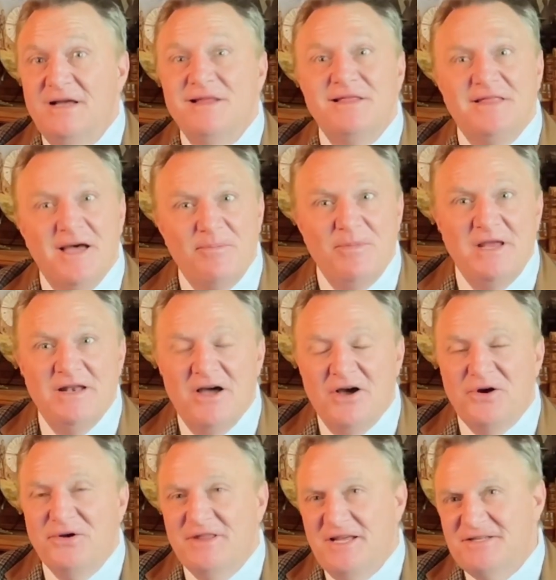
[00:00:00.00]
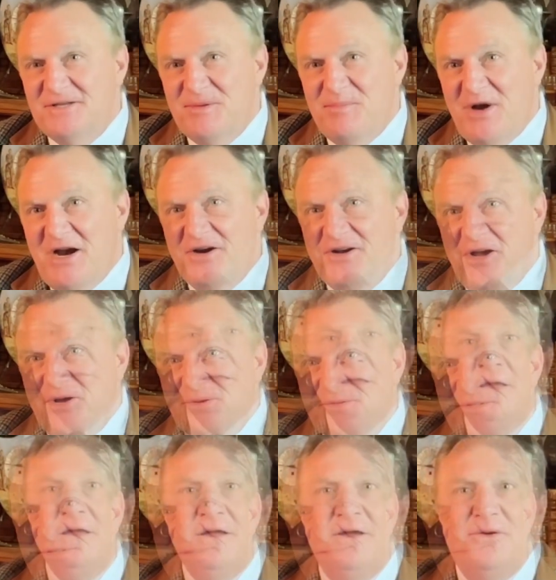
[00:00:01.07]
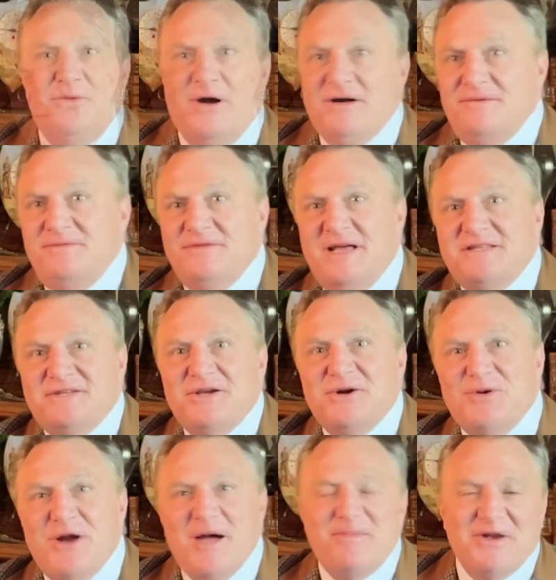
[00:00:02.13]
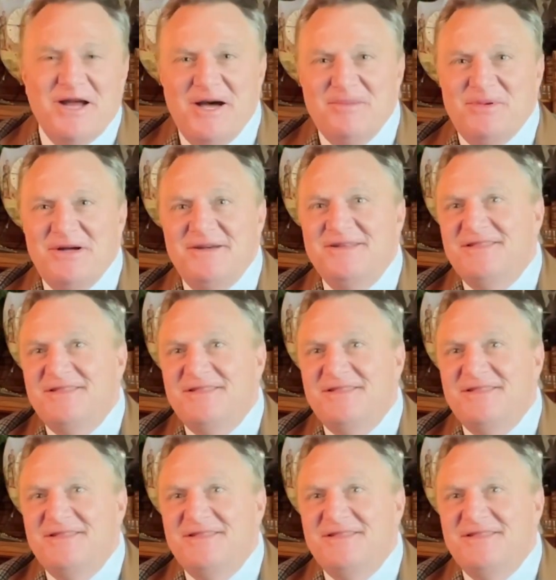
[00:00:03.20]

let me know and let's compare notes. Well, that's going to wrap it up.